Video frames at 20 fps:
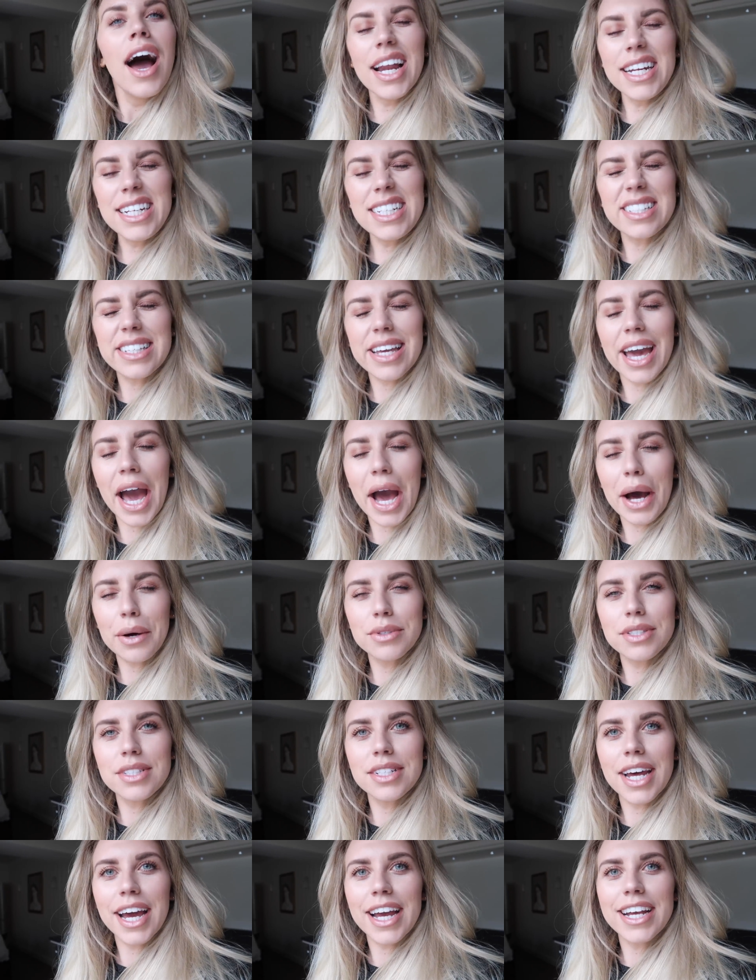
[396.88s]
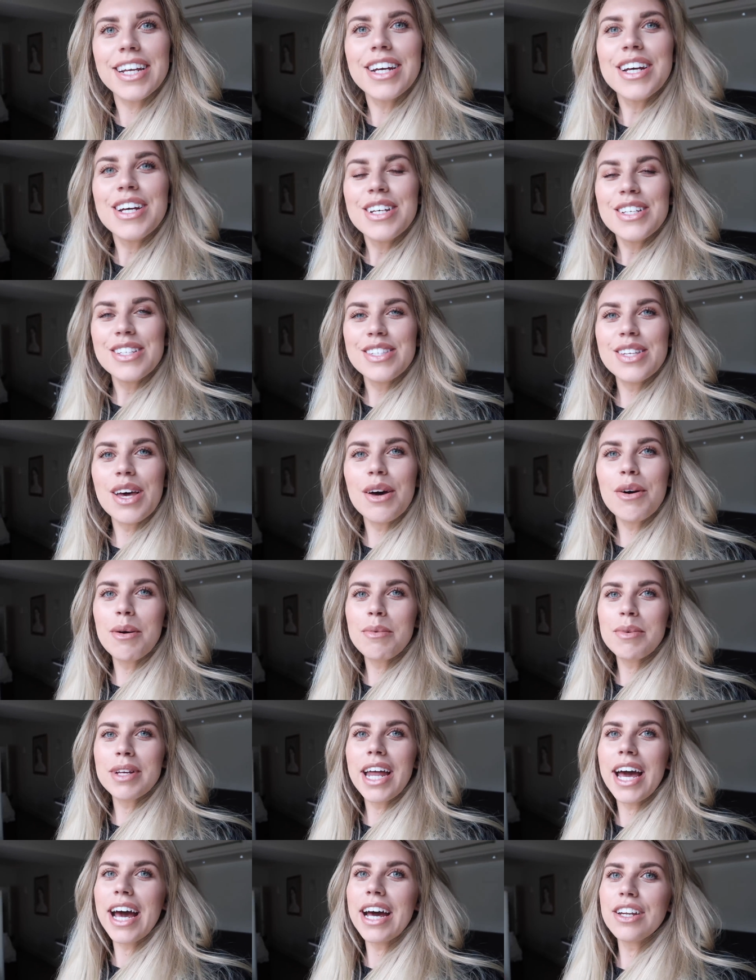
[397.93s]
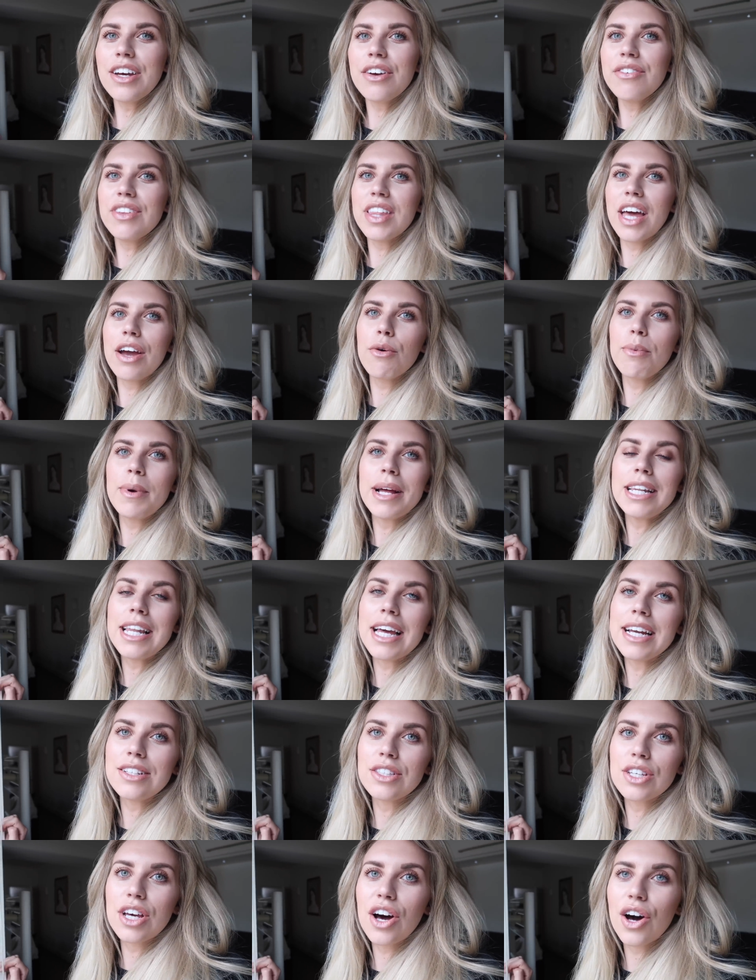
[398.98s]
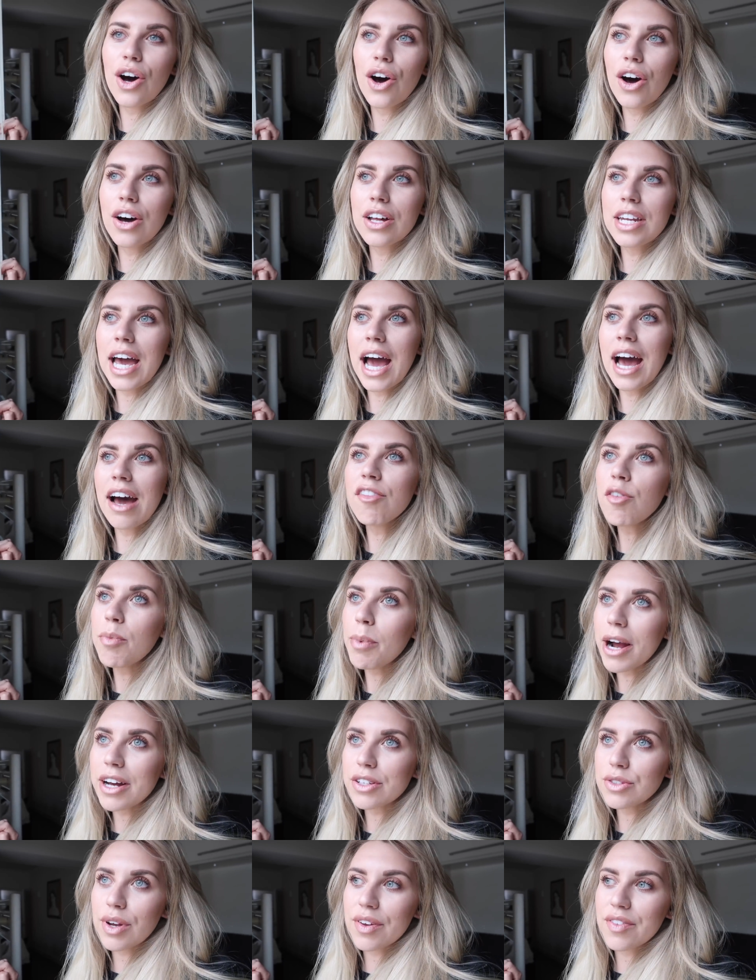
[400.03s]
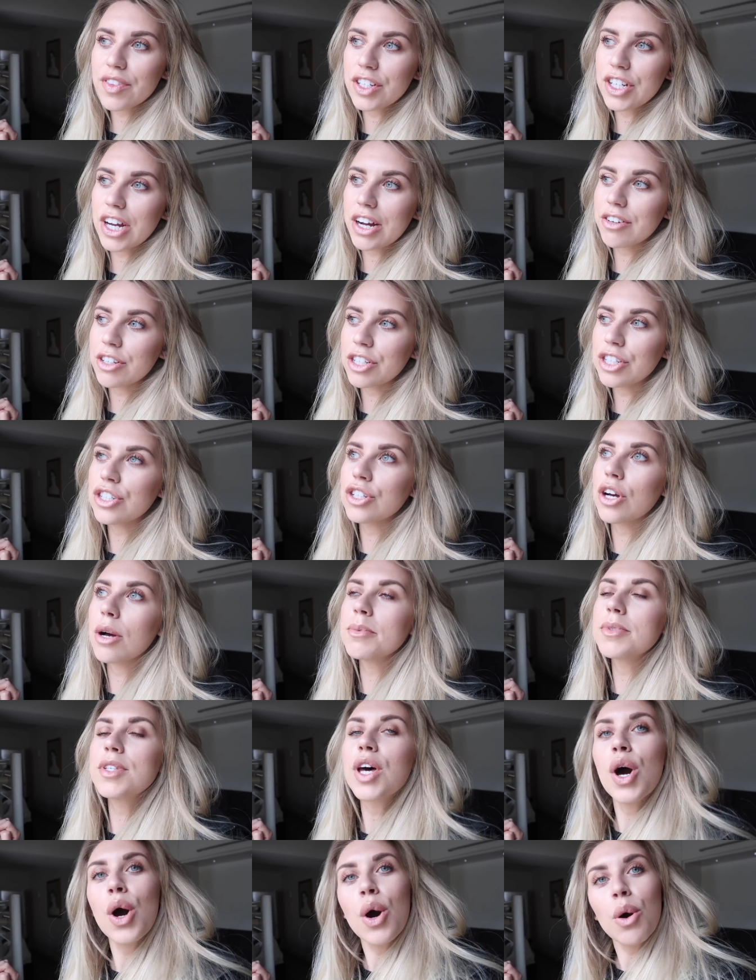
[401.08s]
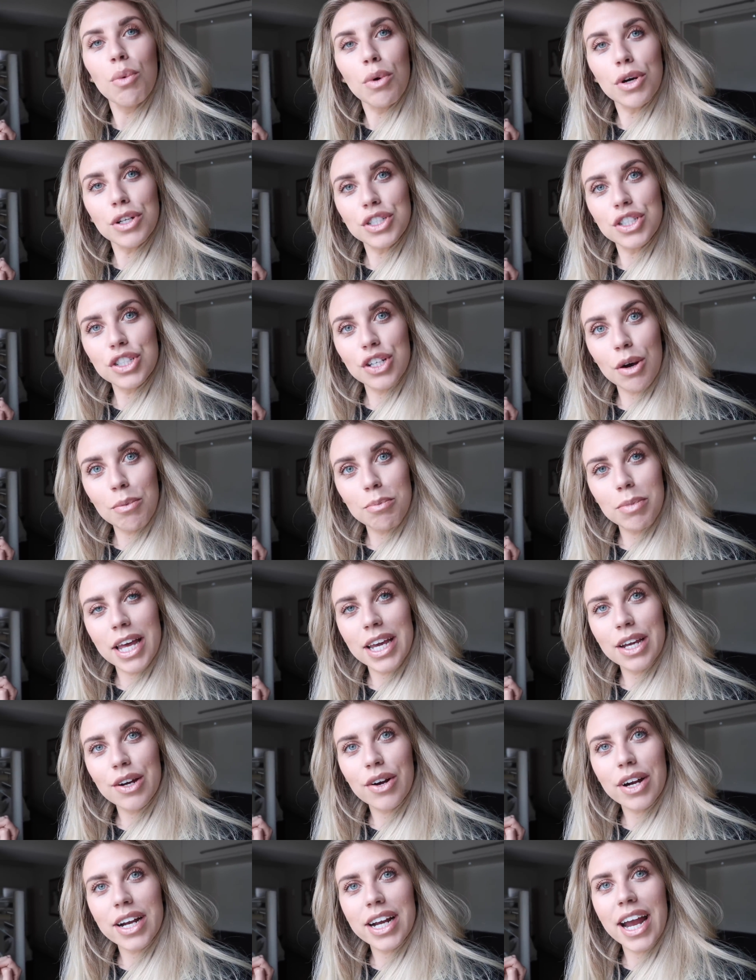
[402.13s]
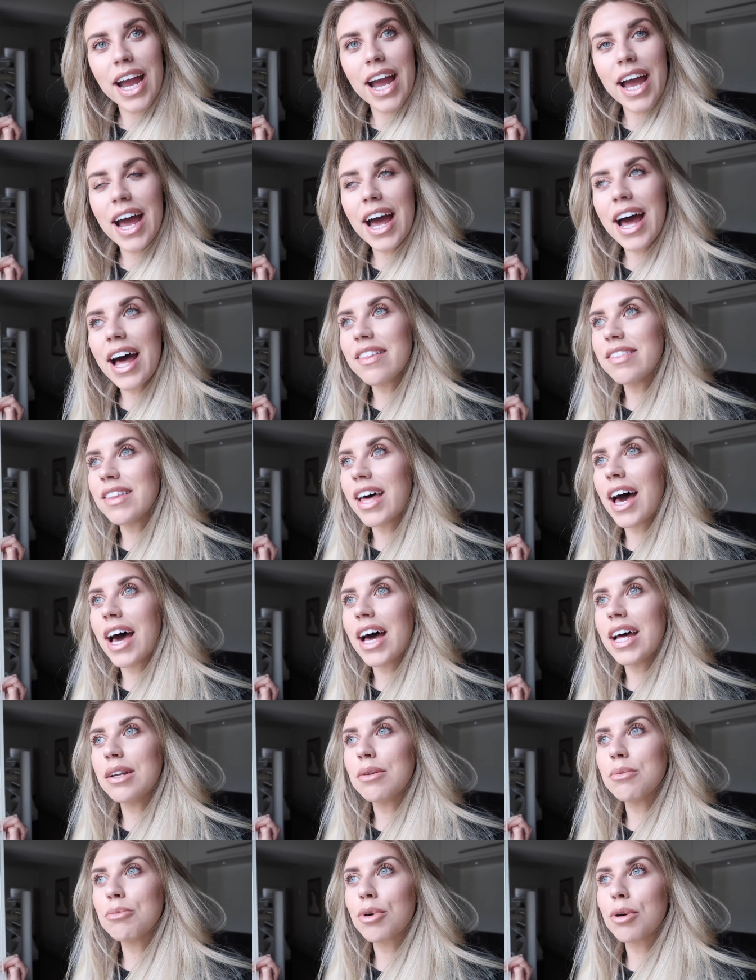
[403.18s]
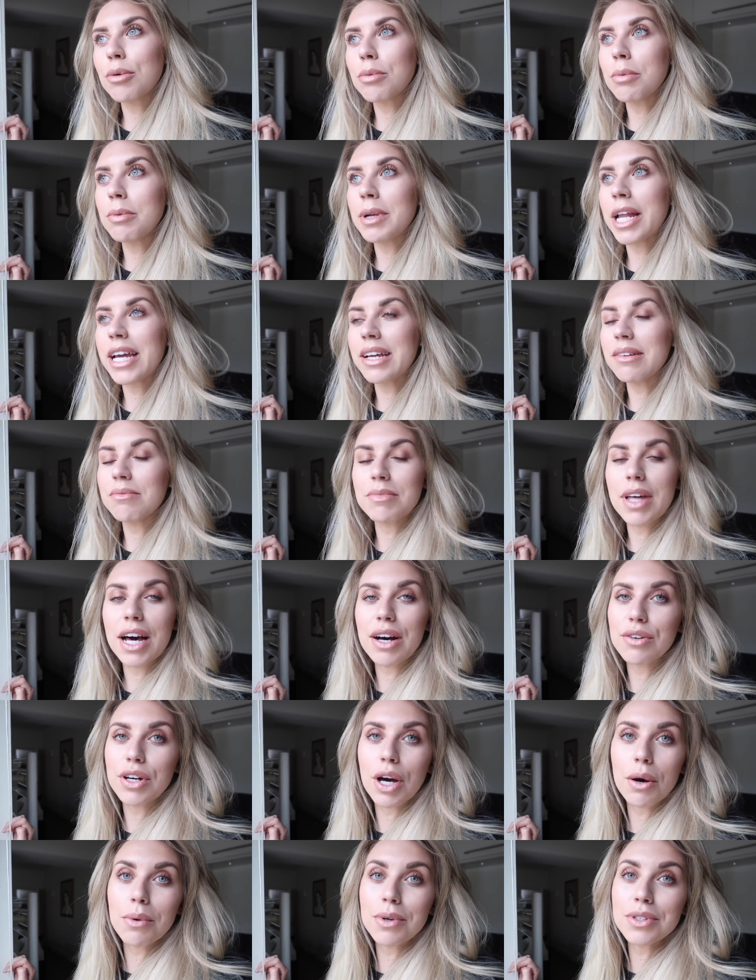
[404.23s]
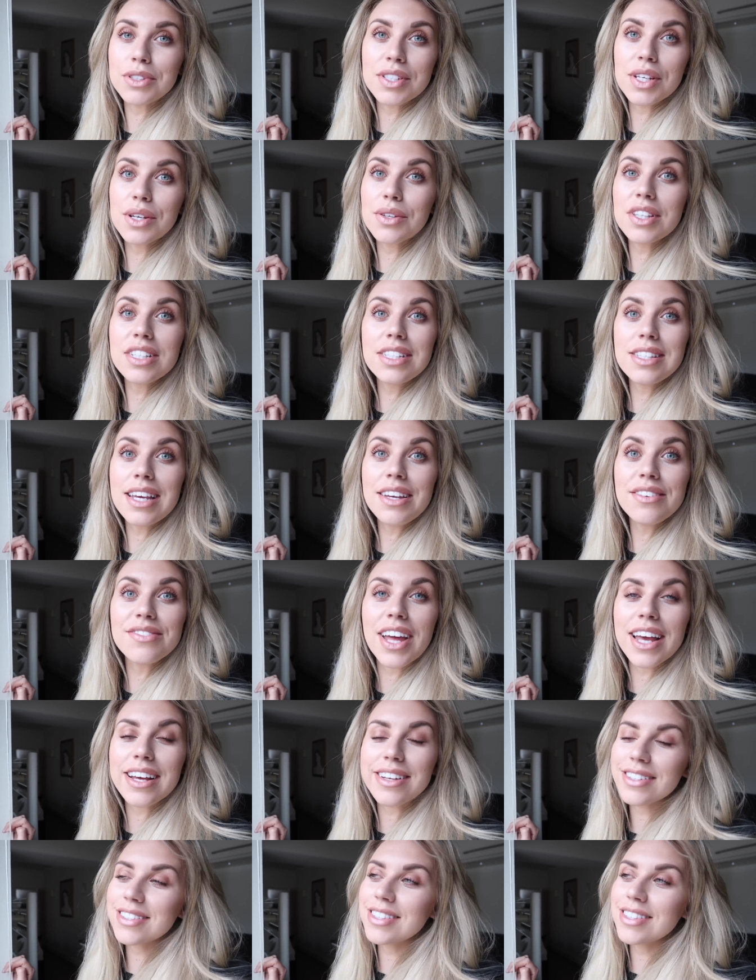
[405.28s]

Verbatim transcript: I need to get out today. So I'm going to head over there a bit later later on, have a browse around the charity shops, watch Tom play cricket and then probably that'll go on till this evening.